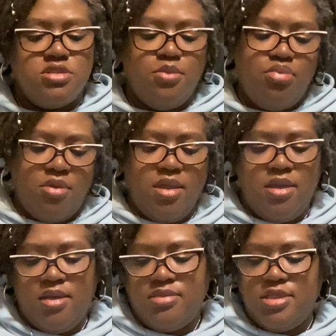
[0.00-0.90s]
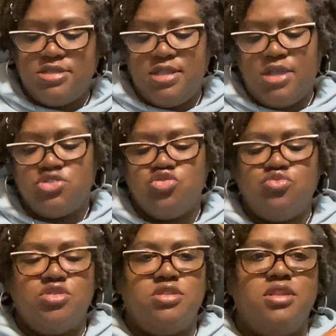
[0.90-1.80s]
the brown, this natural
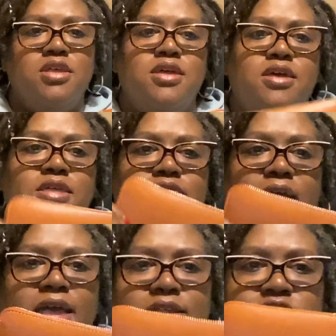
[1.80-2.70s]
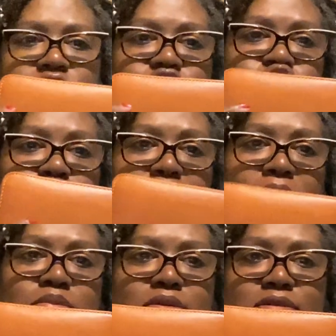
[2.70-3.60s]
one, that tissue
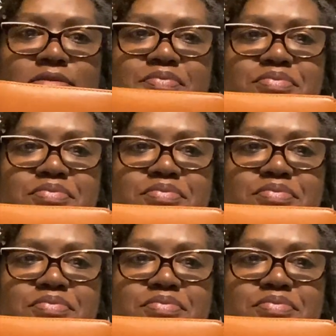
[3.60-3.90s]
paper